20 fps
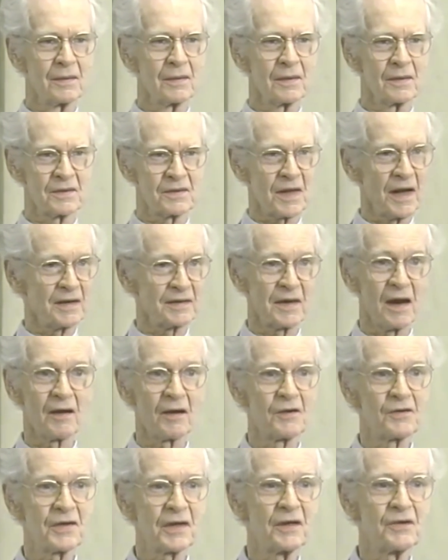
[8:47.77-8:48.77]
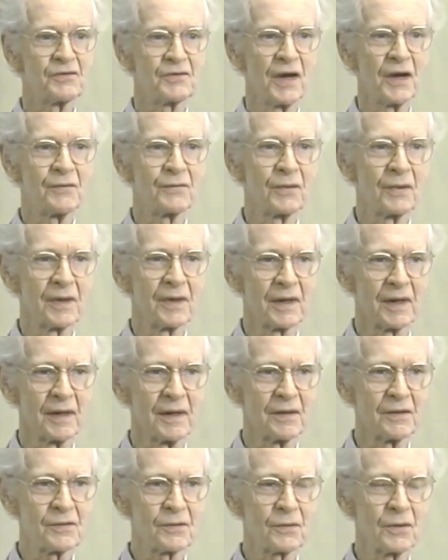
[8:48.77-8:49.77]
The psychology in general
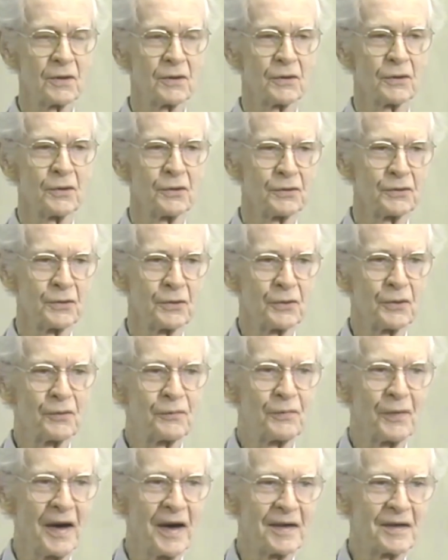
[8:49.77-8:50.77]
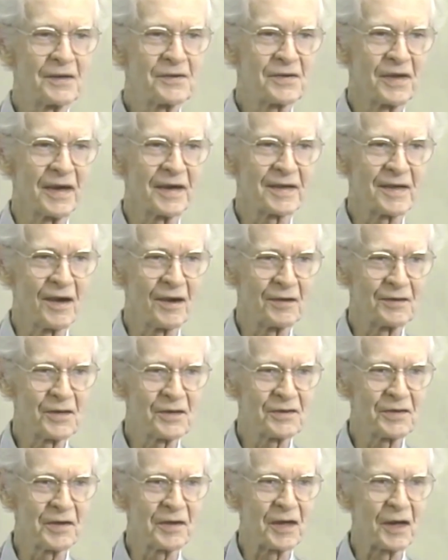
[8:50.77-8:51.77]
has. Do you, do you find a
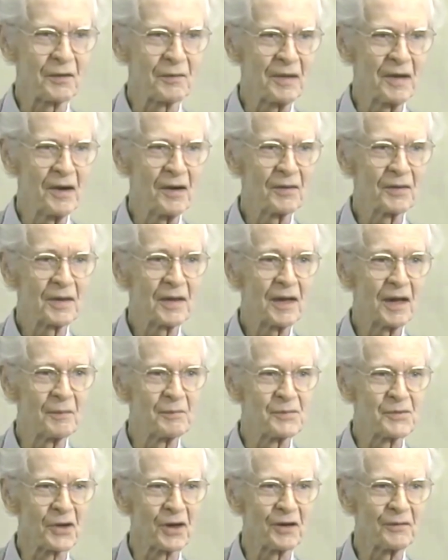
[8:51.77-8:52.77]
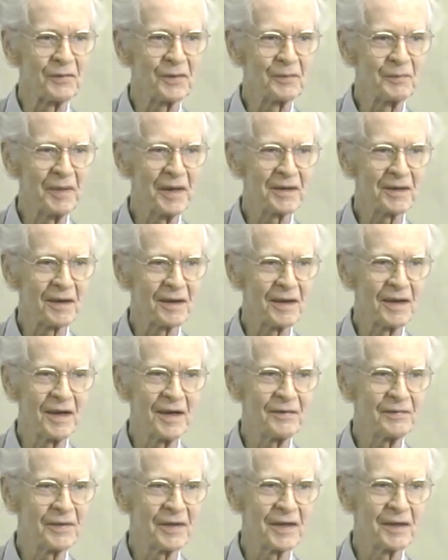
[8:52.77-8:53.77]
psychologist sitting around observing mental
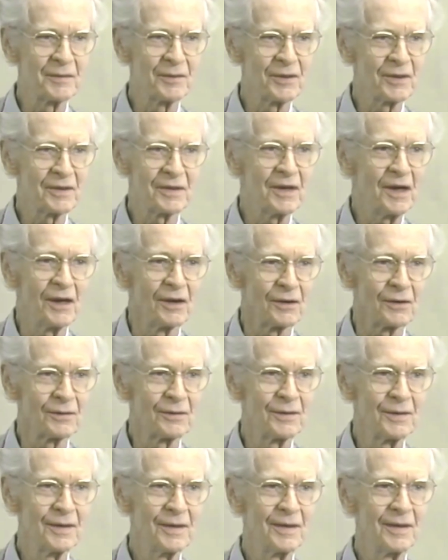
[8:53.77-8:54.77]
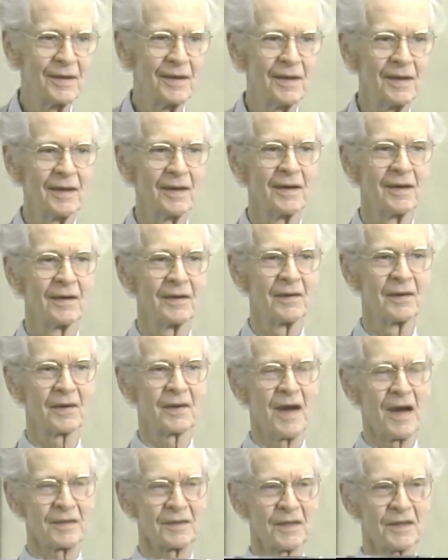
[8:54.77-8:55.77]
life anymore? No. The
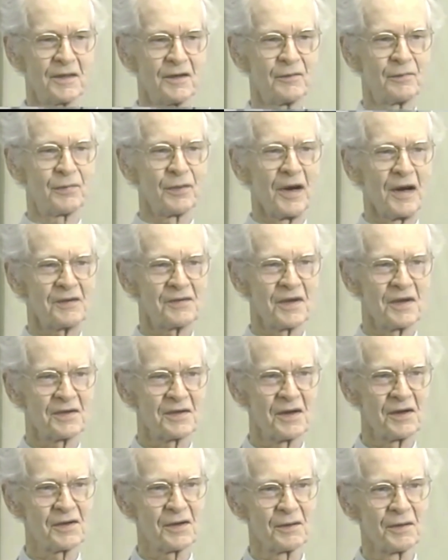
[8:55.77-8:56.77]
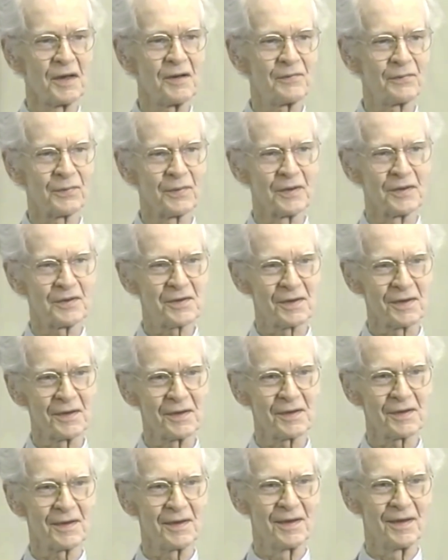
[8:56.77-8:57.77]
cognitive processes are
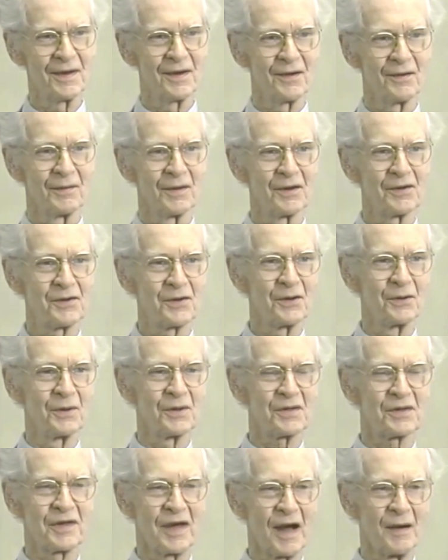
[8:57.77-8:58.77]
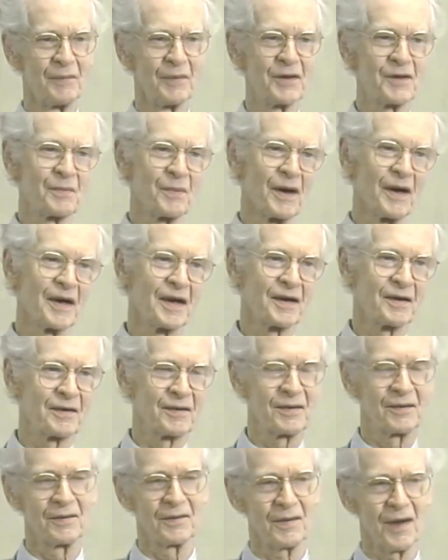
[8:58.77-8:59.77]
inferences, which you establish by
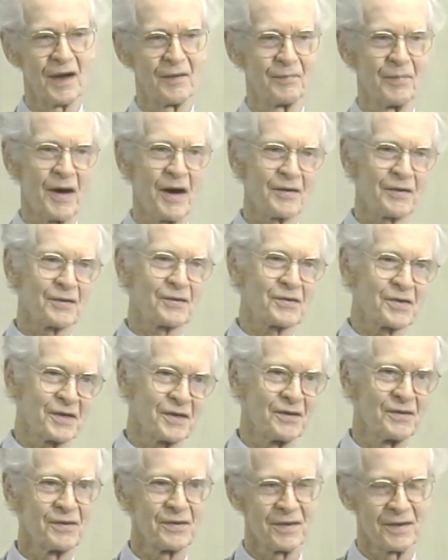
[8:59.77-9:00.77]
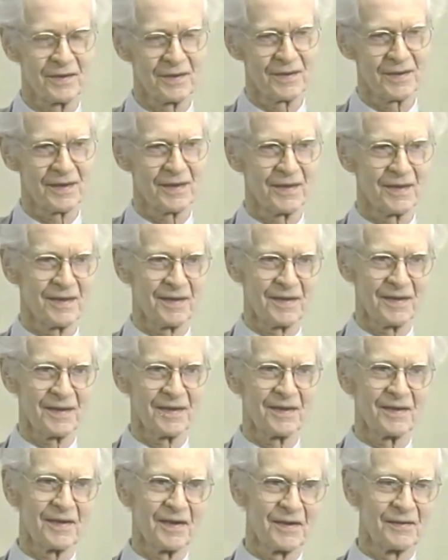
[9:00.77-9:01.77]
hypotheses and,
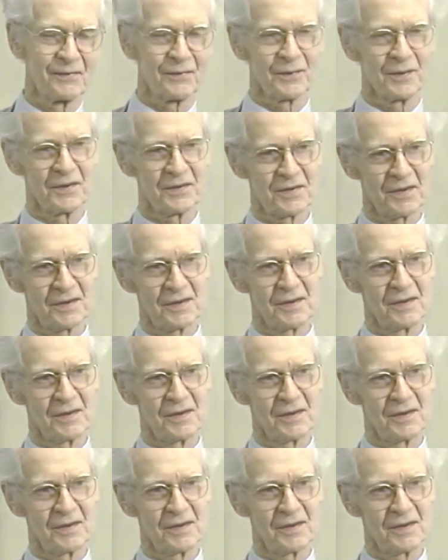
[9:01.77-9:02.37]
uh, and inferences